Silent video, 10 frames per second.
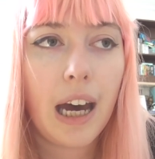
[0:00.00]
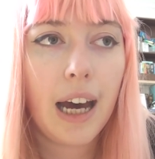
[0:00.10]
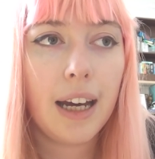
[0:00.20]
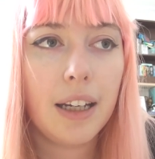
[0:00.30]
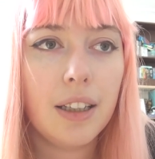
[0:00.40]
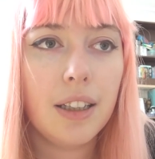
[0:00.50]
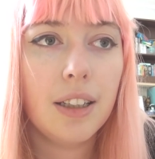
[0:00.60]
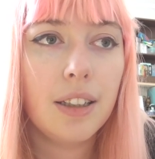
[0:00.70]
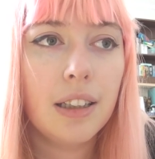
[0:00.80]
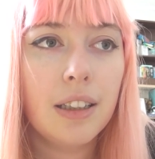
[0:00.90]
I
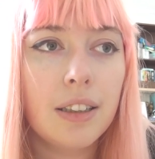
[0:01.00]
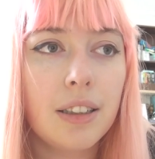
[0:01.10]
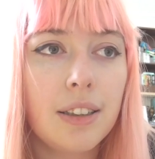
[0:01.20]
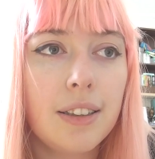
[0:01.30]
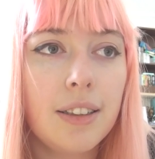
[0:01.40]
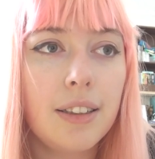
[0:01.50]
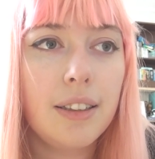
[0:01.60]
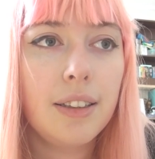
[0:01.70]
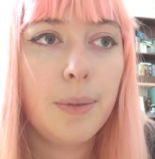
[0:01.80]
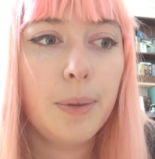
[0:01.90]

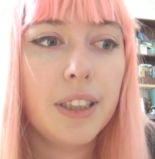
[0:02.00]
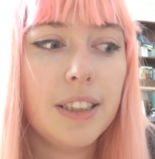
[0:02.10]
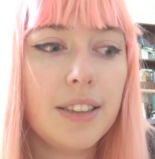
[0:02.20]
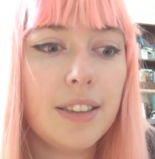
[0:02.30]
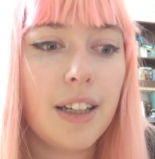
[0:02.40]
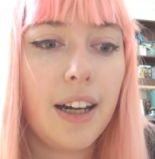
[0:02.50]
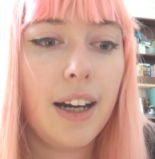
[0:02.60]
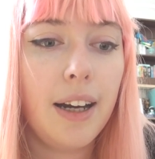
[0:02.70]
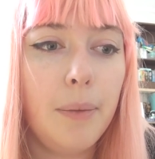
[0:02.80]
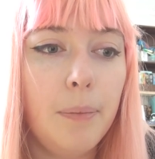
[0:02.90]
was
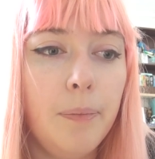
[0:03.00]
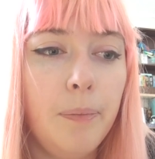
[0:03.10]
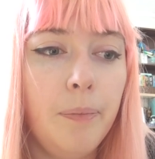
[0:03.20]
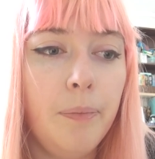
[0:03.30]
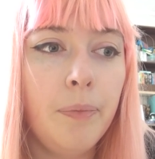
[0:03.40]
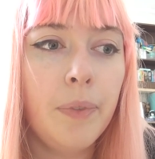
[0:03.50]
um,